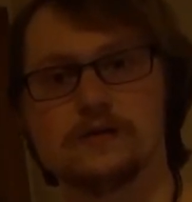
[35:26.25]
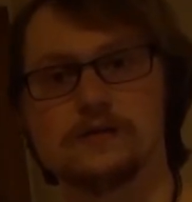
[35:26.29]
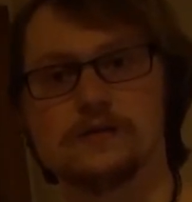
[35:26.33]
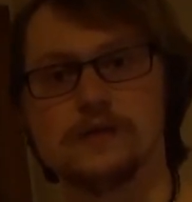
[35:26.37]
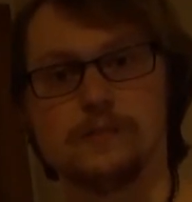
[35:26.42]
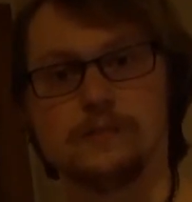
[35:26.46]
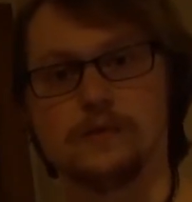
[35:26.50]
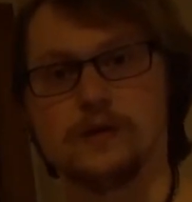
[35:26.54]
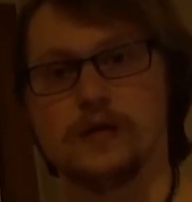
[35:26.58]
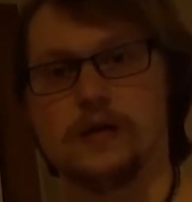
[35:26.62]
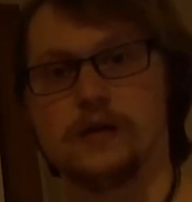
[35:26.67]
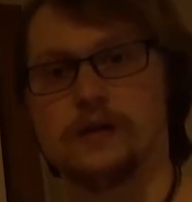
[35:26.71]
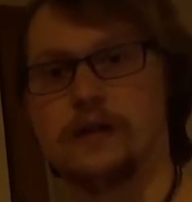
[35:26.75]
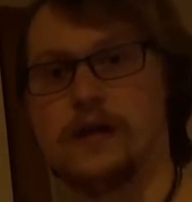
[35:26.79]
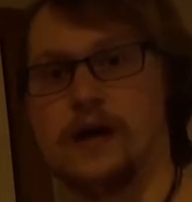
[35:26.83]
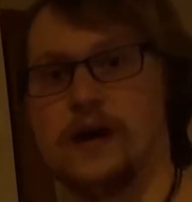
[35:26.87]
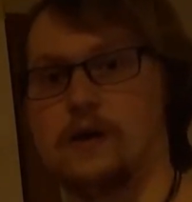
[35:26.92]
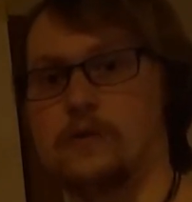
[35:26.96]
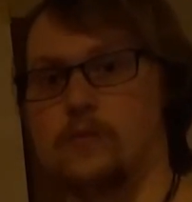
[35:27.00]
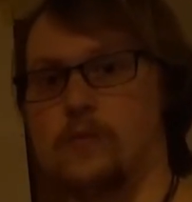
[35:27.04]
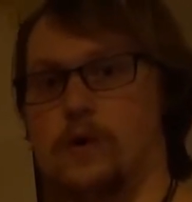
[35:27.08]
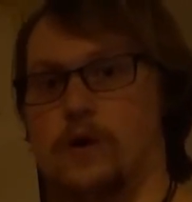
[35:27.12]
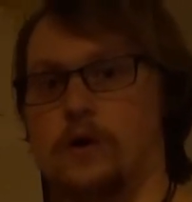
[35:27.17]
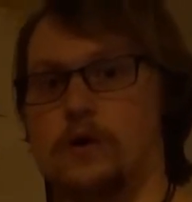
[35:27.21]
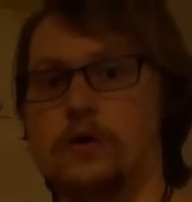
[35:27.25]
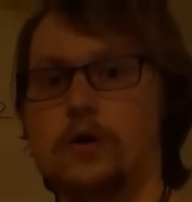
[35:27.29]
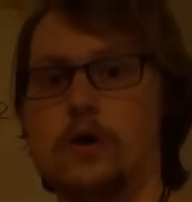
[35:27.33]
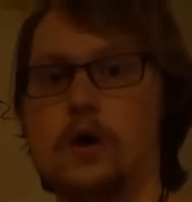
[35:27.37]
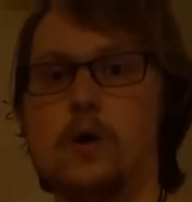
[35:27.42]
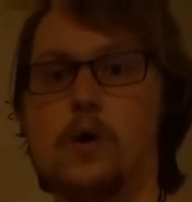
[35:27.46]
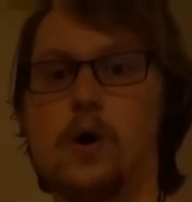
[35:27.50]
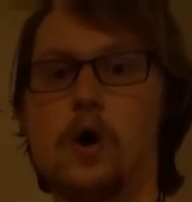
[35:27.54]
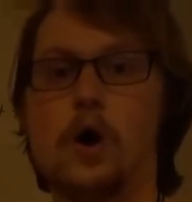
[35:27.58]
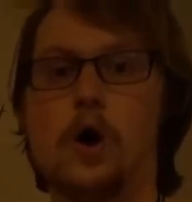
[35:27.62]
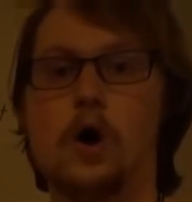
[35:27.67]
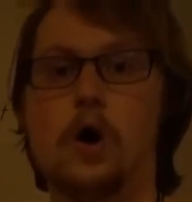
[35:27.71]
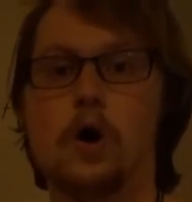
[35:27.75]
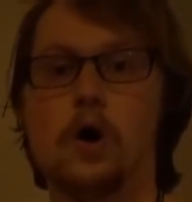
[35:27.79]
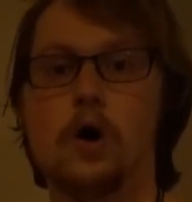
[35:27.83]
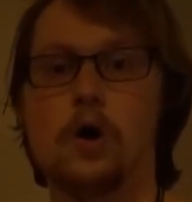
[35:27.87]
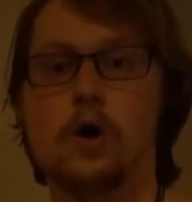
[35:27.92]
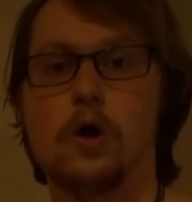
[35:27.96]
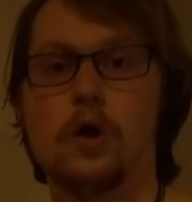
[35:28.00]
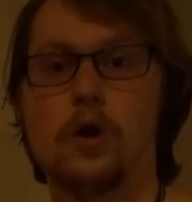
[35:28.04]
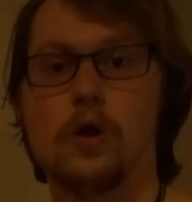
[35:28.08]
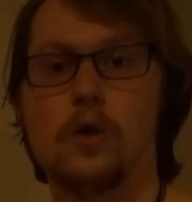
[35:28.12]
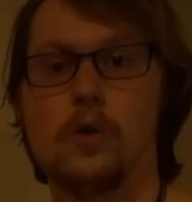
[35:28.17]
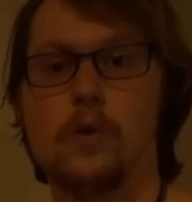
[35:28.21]
Something like that, where you go
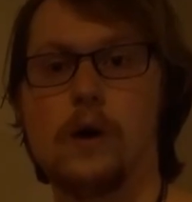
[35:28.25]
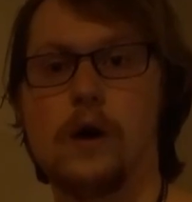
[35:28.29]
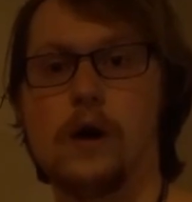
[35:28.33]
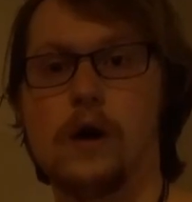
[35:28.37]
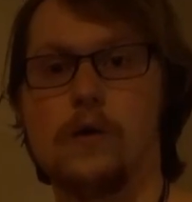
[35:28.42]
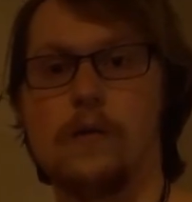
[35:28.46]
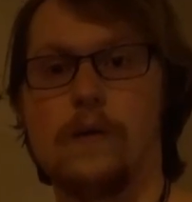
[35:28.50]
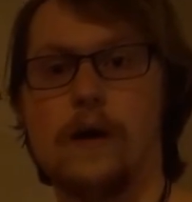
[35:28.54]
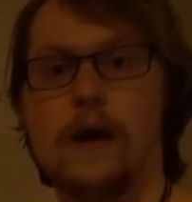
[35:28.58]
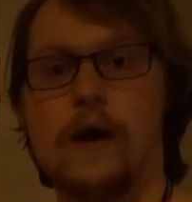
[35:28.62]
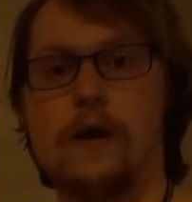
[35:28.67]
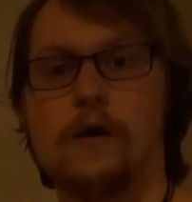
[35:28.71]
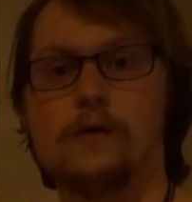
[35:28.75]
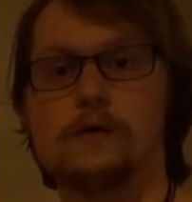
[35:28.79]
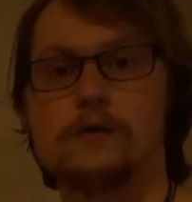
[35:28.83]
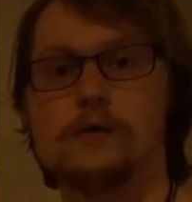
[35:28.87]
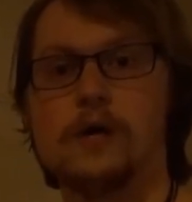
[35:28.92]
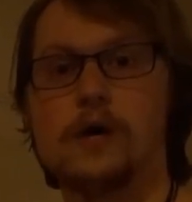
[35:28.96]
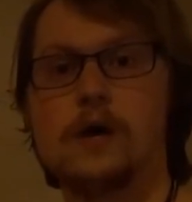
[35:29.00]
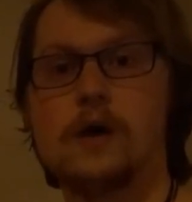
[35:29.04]
all the way around